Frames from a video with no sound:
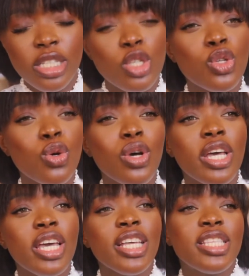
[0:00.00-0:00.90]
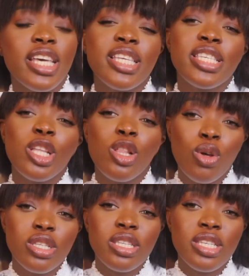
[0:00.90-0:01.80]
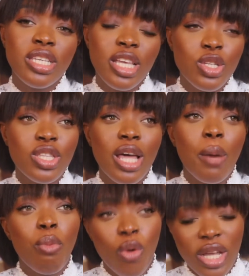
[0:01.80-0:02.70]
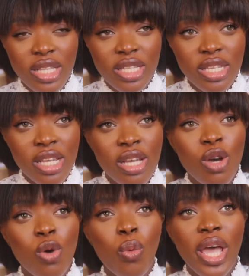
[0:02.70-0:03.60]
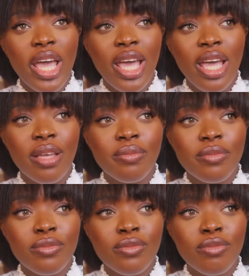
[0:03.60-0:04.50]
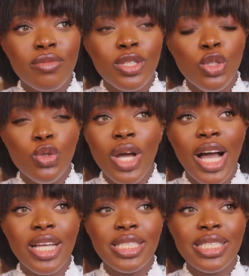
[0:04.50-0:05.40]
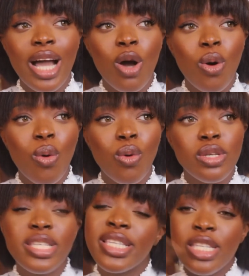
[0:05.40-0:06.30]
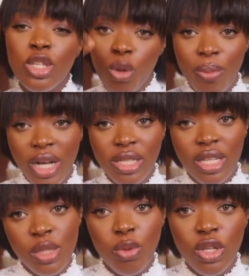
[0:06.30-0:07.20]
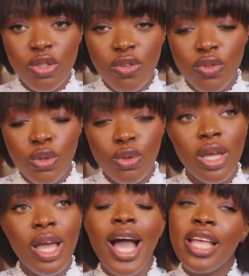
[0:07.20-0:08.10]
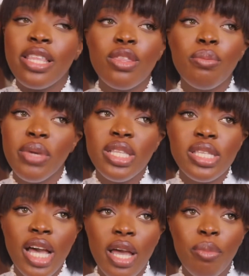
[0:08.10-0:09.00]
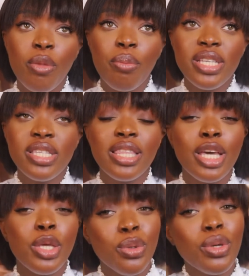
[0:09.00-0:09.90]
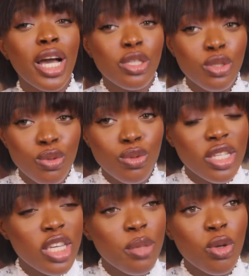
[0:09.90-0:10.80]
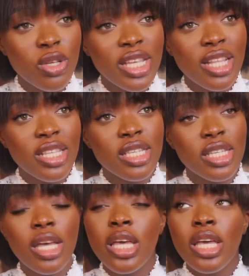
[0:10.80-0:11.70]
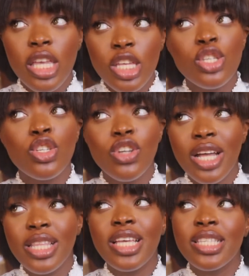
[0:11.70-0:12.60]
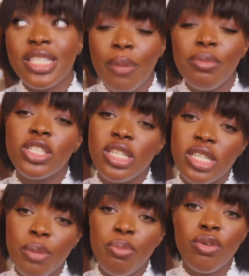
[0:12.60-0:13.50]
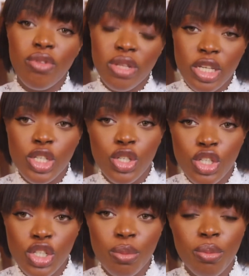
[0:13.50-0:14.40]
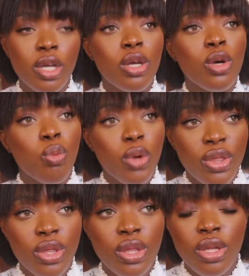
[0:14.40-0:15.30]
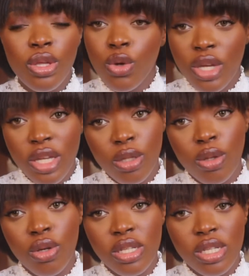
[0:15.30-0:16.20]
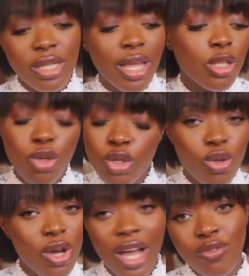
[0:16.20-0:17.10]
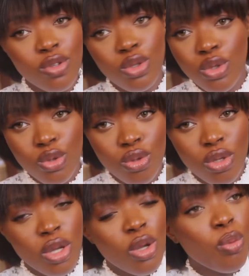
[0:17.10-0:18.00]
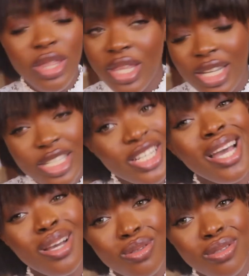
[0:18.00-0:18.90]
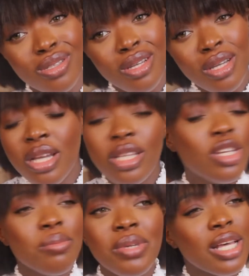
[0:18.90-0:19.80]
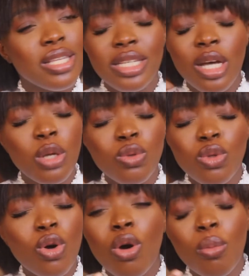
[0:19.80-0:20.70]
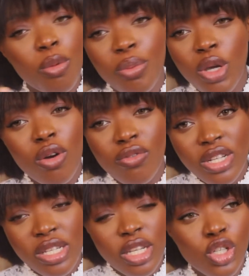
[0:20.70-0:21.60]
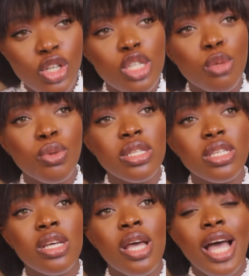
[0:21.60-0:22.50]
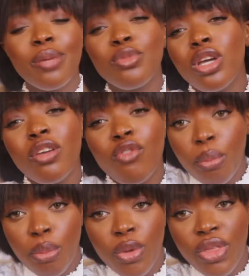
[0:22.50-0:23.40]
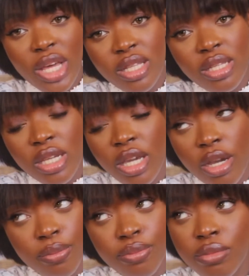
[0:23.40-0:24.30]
So it takes a lot to get to that point where you can now see your partner's point of view. And in the meantime, the best thing that you can do to keep your sanity is to try and establish a separate relationship with your in-laws that does not have to do with their child. It doesn't mean that their child will not come up in conversations, but, and I'm talking from both ends here.